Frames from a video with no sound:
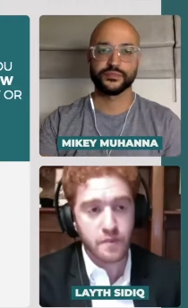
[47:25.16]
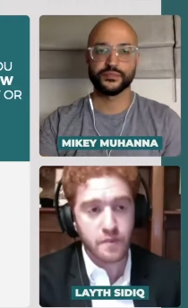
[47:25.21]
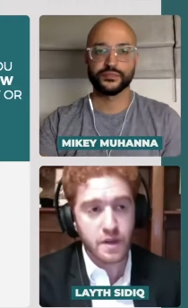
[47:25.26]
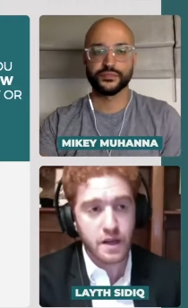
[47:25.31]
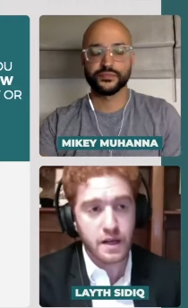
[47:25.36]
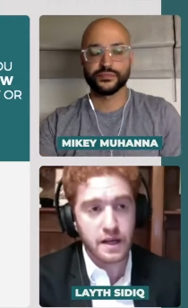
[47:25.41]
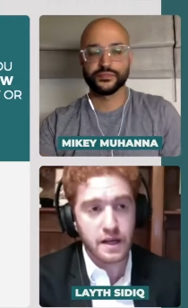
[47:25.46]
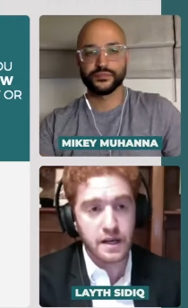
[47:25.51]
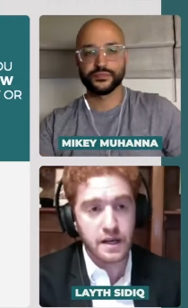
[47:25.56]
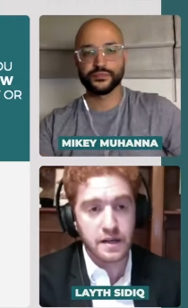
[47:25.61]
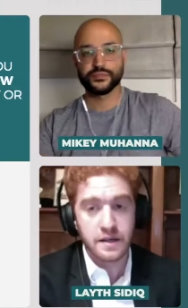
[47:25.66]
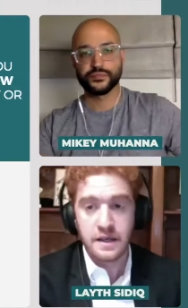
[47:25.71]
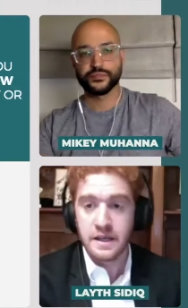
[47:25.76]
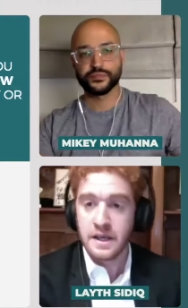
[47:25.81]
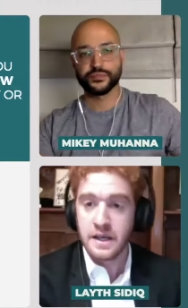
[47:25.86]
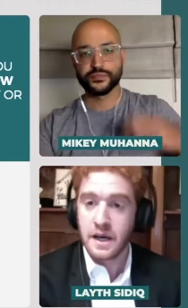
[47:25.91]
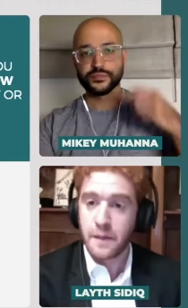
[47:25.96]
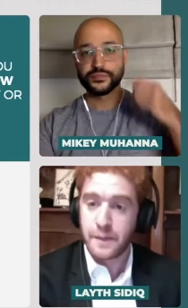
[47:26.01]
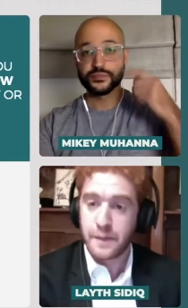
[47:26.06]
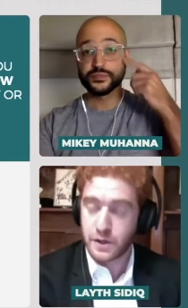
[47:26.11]
Speaker 1: uh,
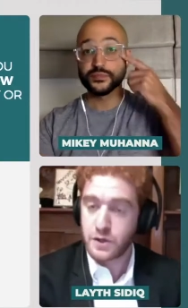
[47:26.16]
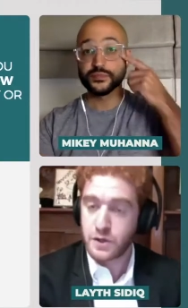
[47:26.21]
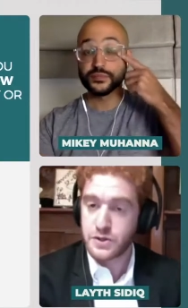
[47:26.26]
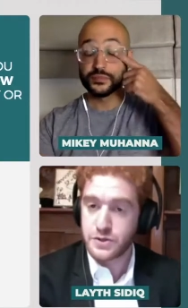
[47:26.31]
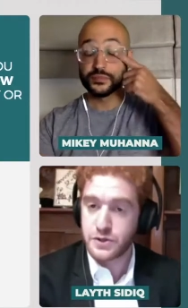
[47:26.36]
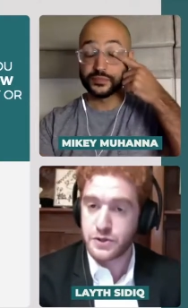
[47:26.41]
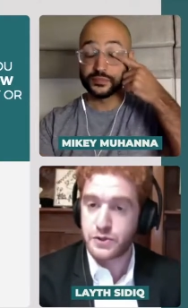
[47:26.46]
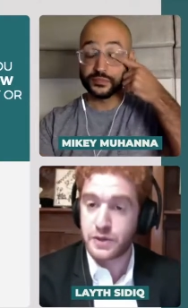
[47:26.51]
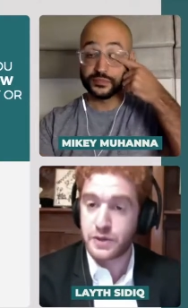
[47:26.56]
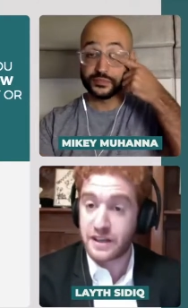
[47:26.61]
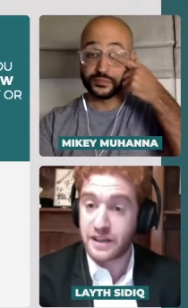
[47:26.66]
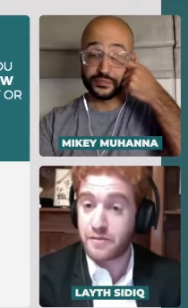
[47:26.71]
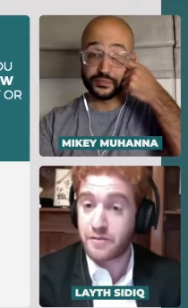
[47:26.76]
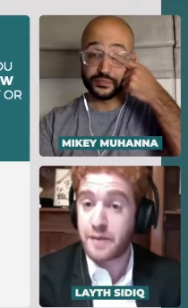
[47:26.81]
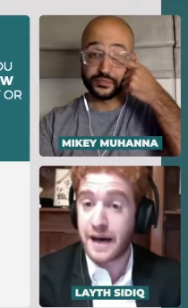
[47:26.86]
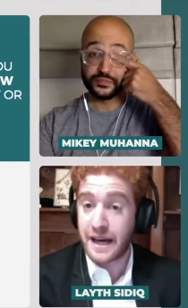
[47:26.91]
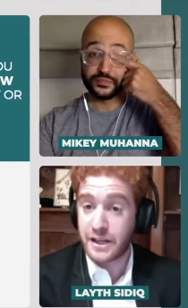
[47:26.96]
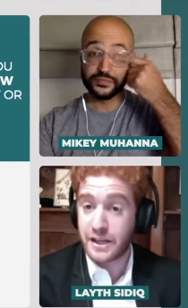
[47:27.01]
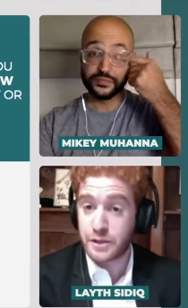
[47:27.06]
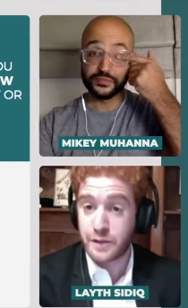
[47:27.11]
but also to give
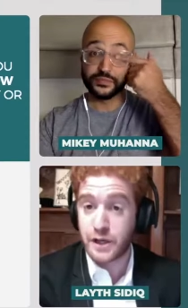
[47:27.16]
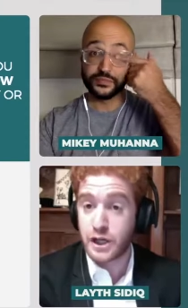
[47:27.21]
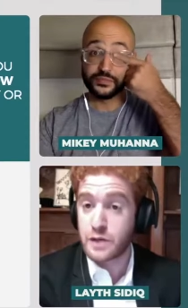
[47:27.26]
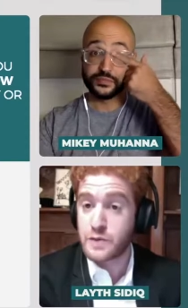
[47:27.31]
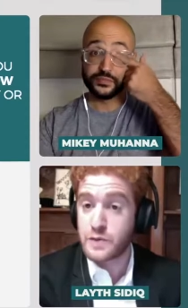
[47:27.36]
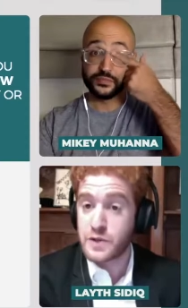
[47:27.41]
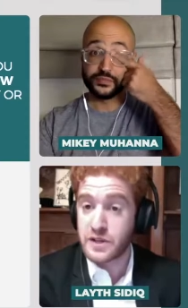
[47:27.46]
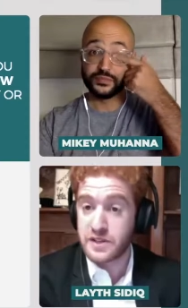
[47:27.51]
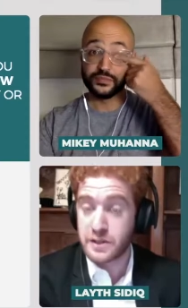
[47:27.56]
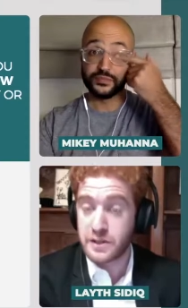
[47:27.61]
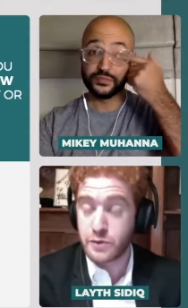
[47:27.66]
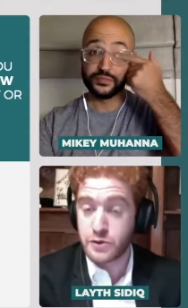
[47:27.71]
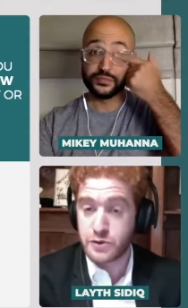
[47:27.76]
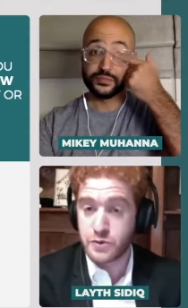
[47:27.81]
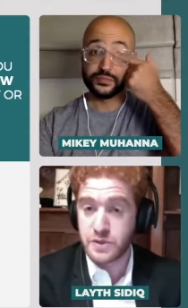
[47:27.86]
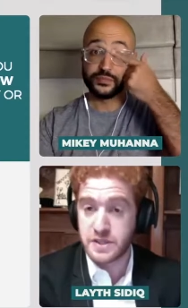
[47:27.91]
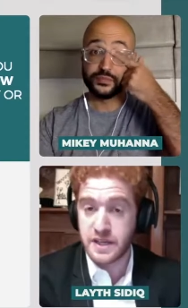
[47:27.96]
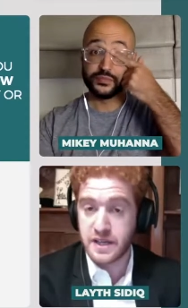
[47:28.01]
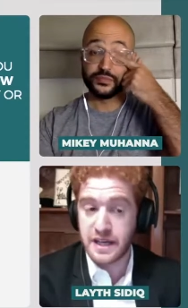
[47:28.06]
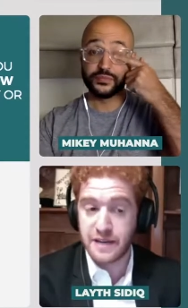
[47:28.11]
back to my community, which
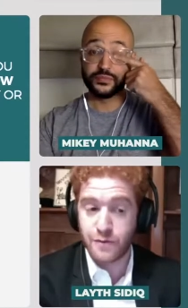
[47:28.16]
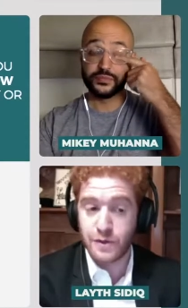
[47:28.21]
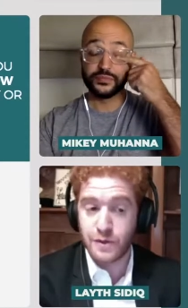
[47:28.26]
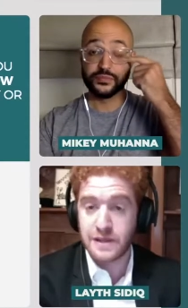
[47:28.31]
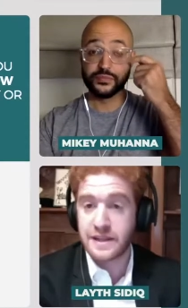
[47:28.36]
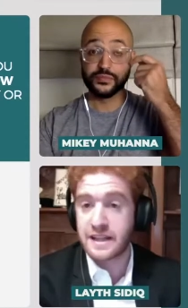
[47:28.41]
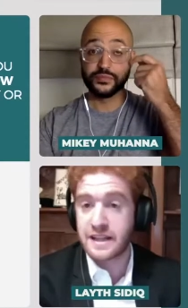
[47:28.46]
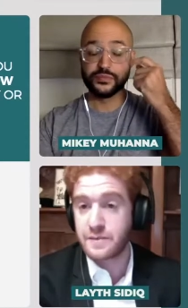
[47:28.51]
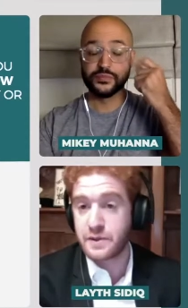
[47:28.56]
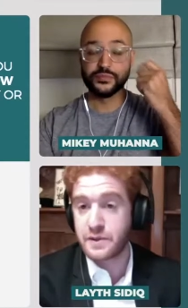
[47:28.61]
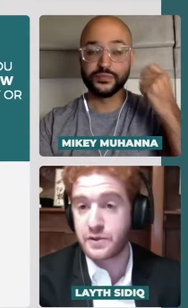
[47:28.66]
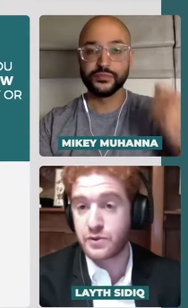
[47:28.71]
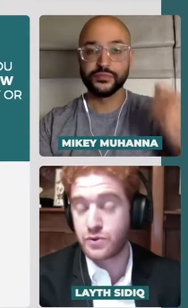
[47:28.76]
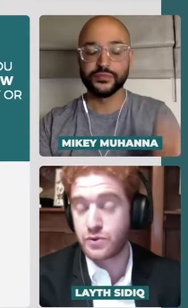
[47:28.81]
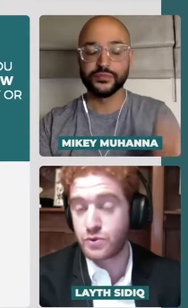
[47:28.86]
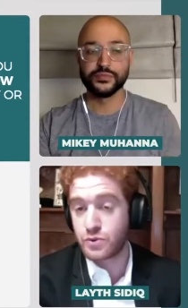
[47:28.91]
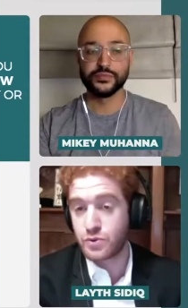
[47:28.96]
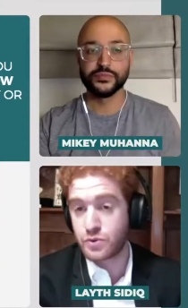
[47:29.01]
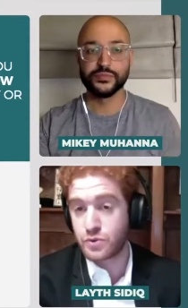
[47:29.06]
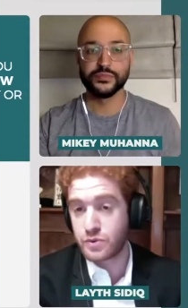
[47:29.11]
was kind of what led me
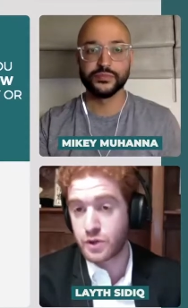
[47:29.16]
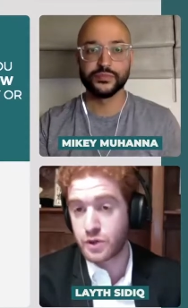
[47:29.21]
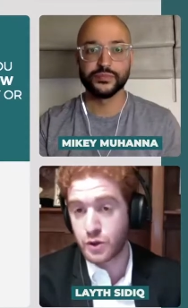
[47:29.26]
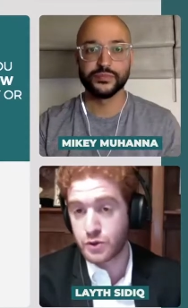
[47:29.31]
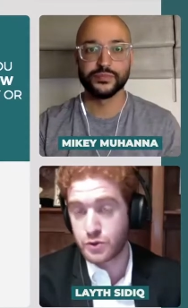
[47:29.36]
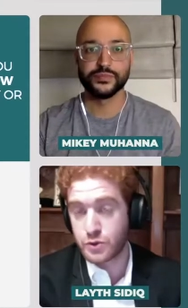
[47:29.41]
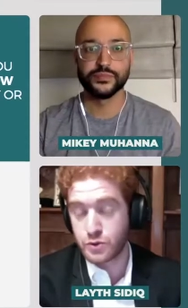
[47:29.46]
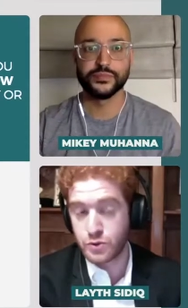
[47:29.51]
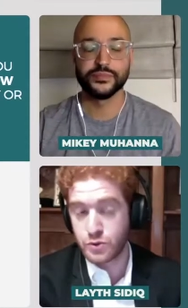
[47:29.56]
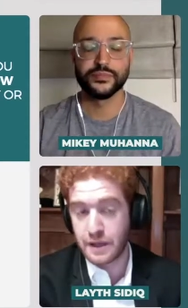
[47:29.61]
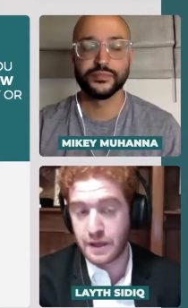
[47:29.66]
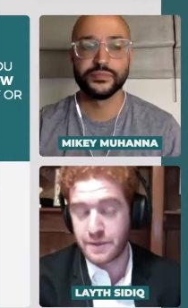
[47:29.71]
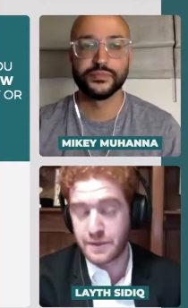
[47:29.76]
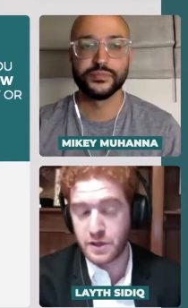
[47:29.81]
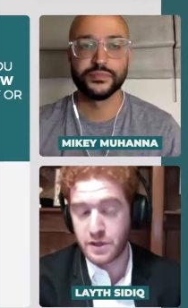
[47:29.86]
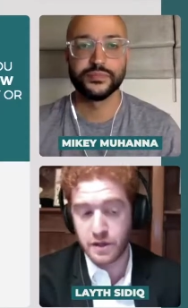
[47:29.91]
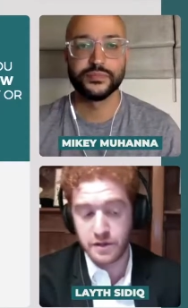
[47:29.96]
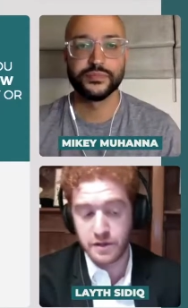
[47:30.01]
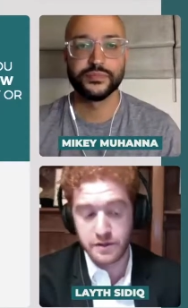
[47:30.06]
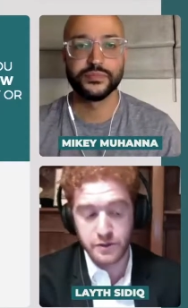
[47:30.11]
to go to
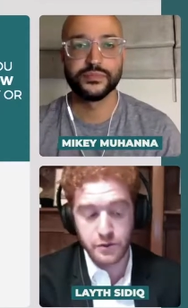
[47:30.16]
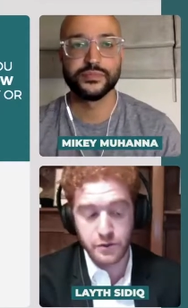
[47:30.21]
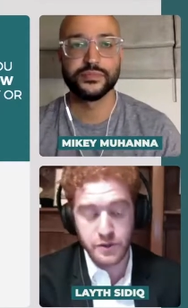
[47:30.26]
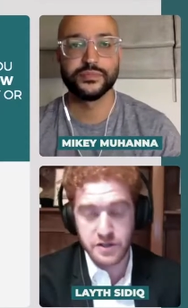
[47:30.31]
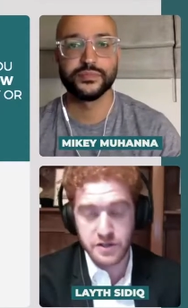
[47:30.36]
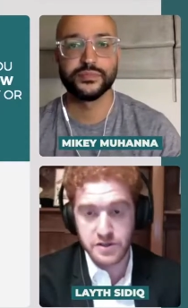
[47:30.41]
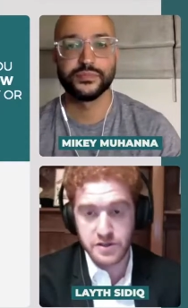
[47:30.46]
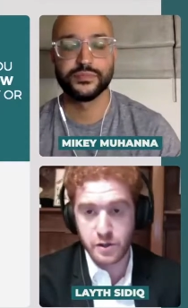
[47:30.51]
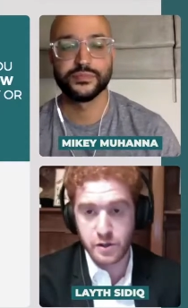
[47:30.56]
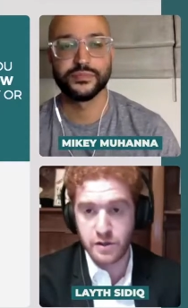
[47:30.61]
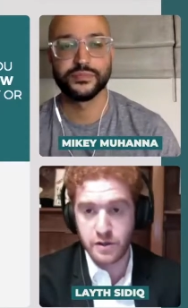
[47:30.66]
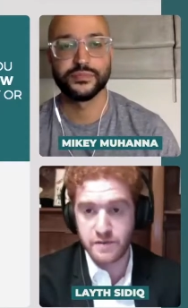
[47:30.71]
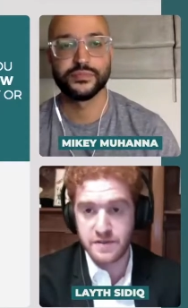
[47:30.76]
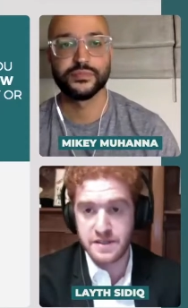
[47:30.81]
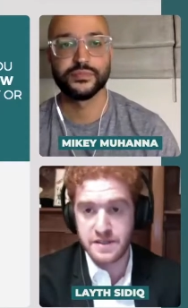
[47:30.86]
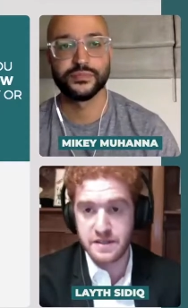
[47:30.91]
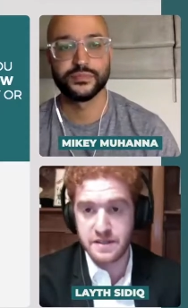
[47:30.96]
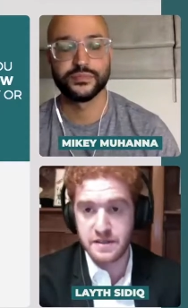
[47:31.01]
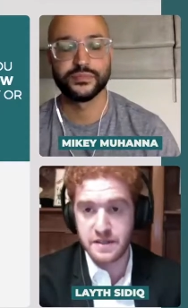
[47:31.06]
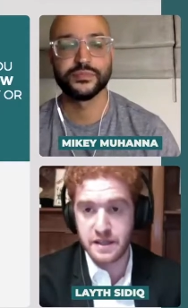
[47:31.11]
Lebanon two years ago and
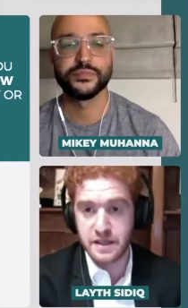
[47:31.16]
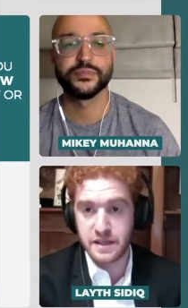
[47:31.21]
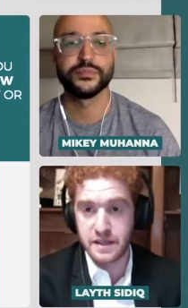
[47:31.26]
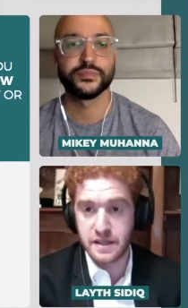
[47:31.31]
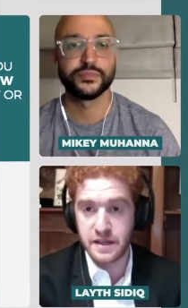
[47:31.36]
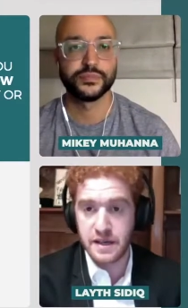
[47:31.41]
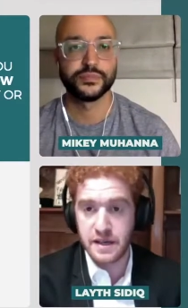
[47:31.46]
visit the